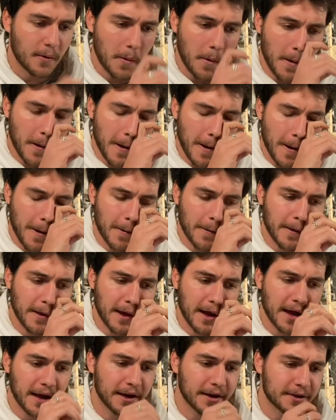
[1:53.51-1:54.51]
Oh,
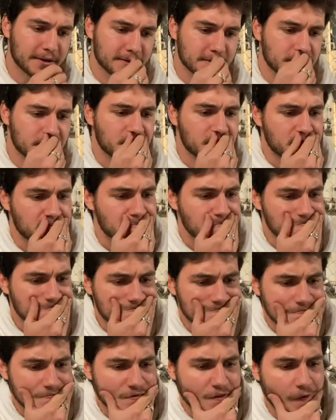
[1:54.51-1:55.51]
yikes.
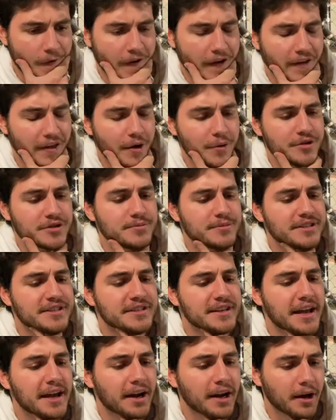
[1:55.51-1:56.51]
Okay, that was a
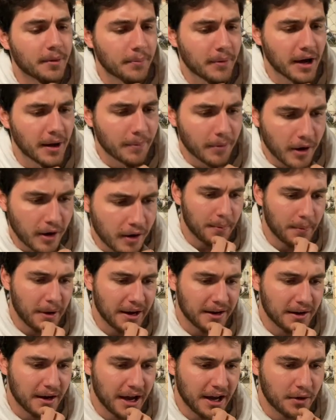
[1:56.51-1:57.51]
mistake on my part. My
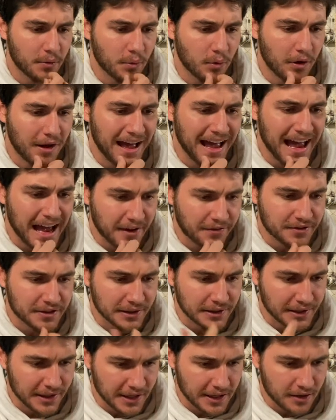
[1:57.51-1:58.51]
knight will have to
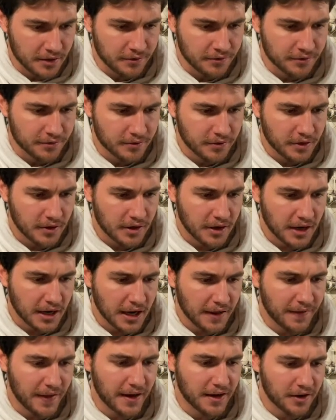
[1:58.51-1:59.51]
leave,
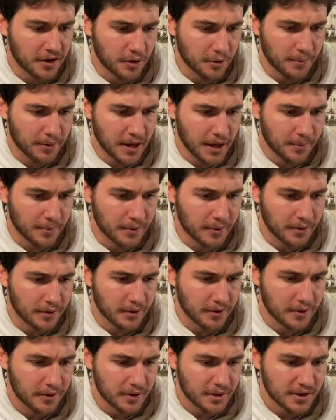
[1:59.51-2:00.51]
and then he'll be
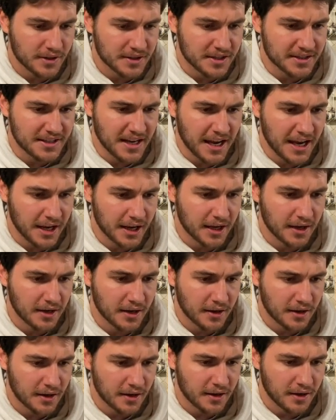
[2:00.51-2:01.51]
able to take
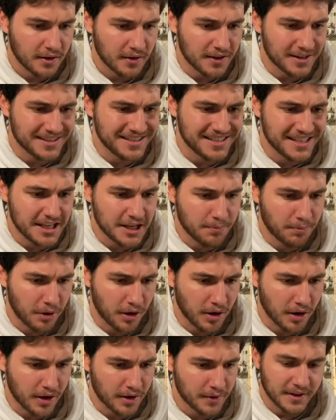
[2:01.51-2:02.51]
the d pawn.